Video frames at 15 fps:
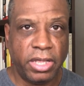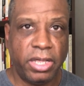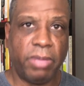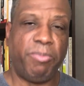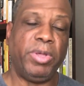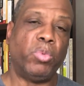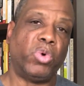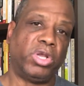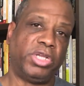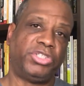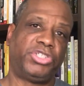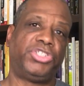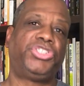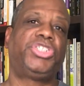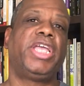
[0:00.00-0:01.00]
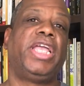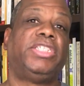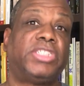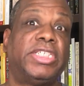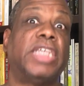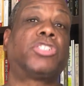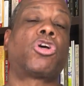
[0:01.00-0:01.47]
and be willing to
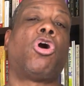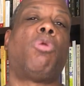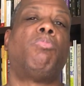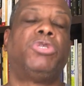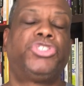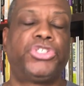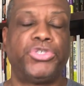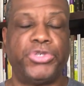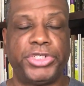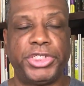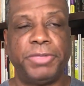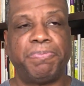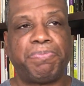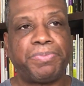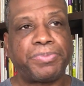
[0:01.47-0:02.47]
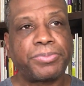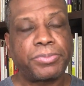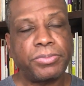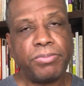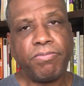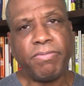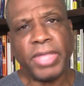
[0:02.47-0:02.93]
change. That's called maturity.
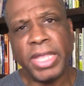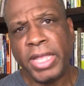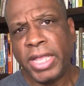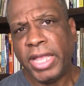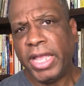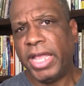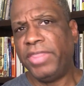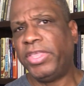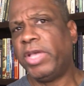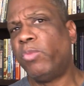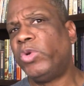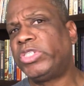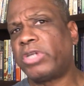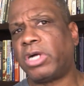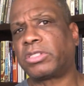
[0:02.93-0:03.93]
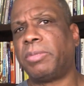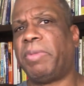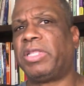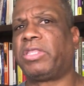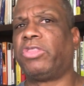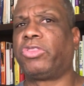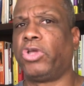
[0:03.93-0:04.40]
And then we talked
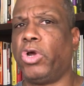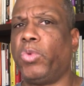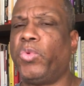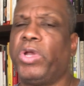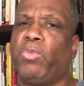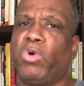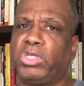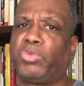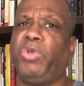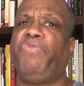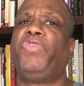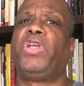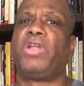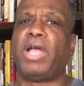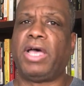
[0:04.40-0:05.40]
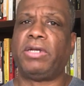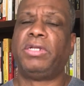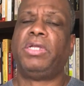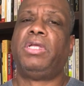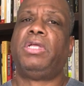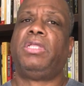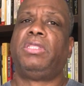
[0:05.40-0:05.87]
about the third one. Once we figure out
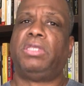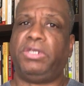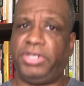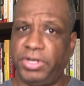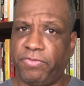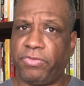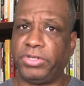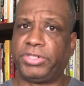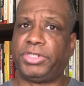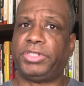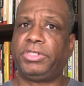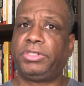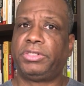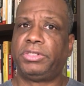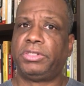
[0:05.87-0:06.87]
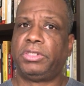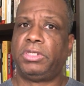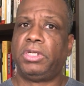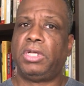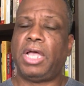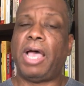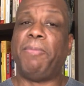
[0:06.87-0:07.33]
the differences,
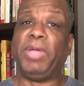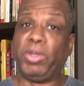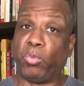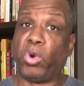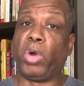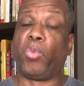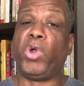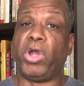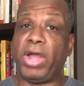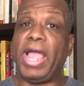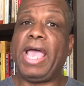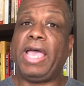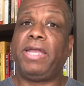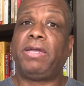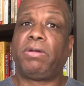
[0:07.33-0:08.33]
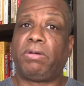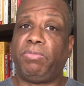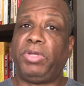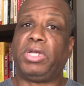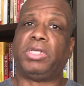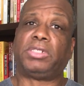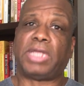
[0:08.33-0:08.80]
I mean, where we're at,
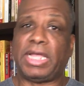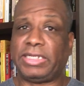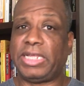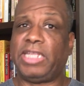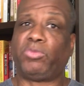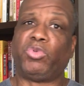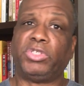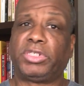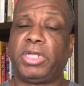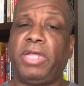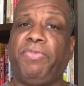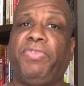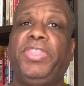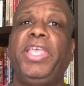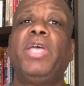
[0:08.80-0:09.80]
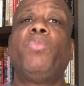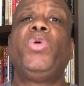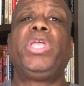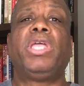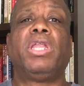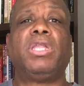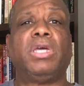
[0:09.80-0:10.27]
because a lot of times we're going to say, then we
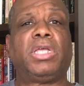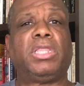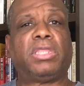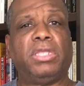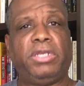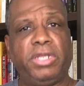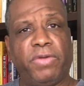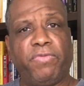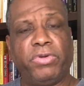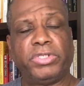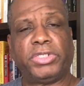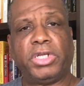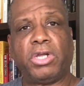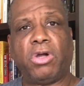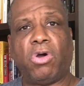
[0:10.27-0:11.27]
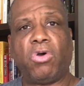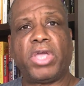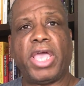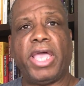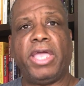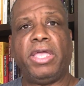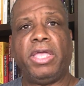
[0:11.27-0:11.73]
can look at the difference and go,
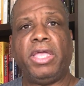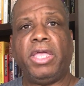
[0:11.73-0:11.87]
okay,